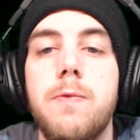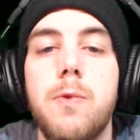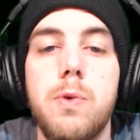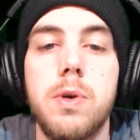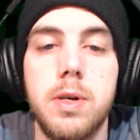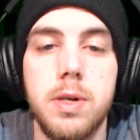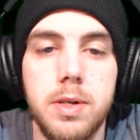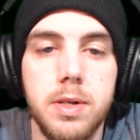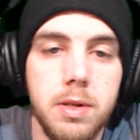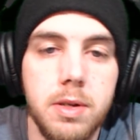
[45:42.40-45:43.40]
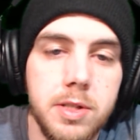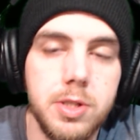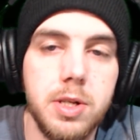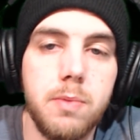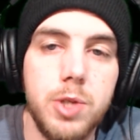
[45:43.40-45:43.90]
for
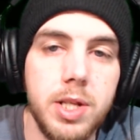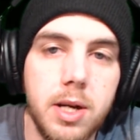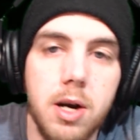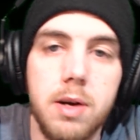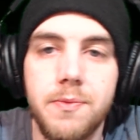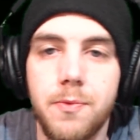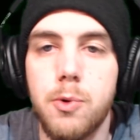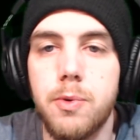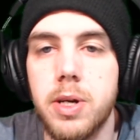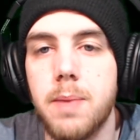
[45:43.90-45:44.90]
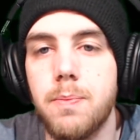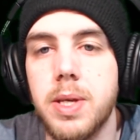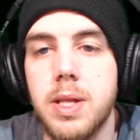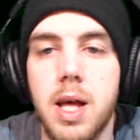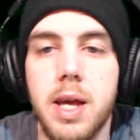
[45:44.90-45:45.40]
someone to come forward and
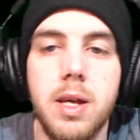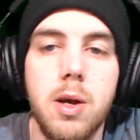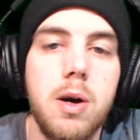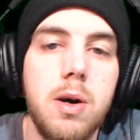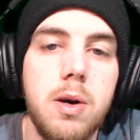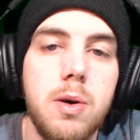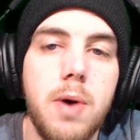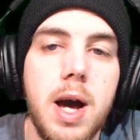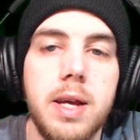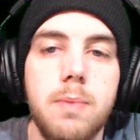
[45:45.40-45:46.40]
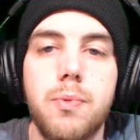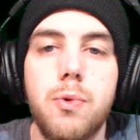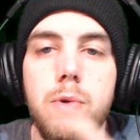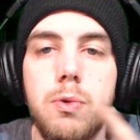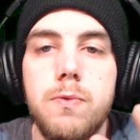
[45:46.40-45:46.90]
be like, oh, I can
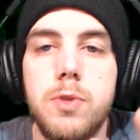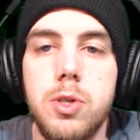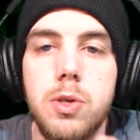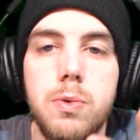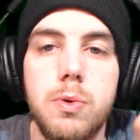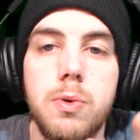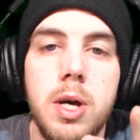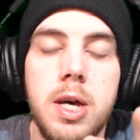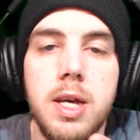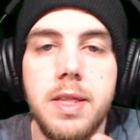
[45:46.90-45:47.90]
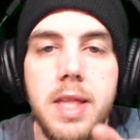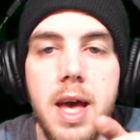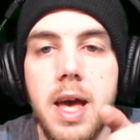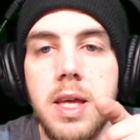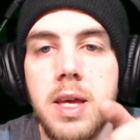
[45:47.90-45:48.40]
prove to you
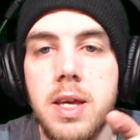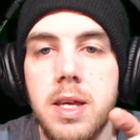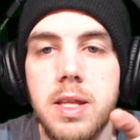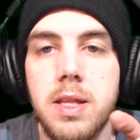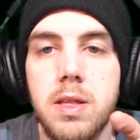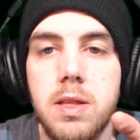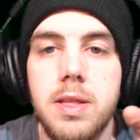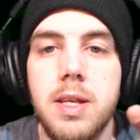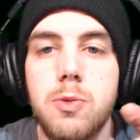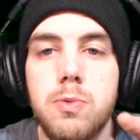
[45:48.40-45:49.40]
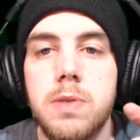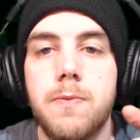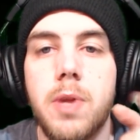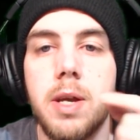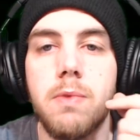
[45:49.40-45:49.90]
that this was a
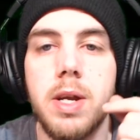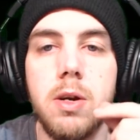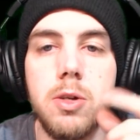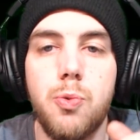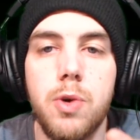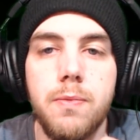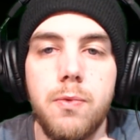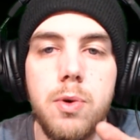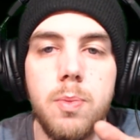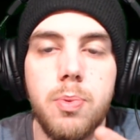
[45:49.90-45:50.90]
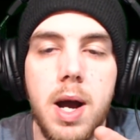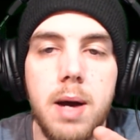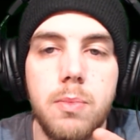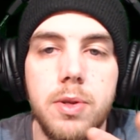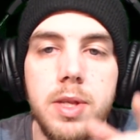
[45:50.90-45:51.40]
flight radar 24
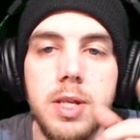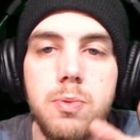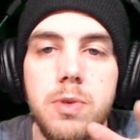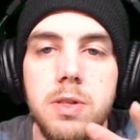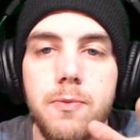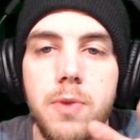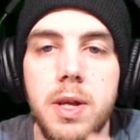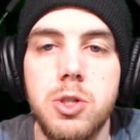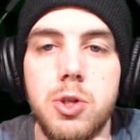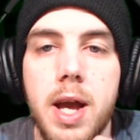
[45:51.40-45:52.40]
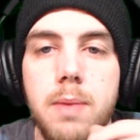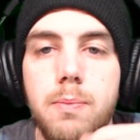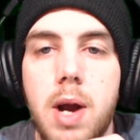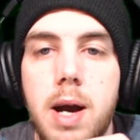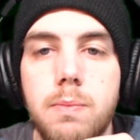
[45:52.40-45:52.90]
problem, or this was a flight tracking
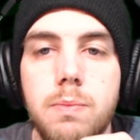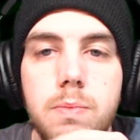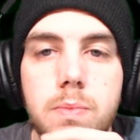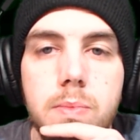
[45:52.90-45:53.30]
problem.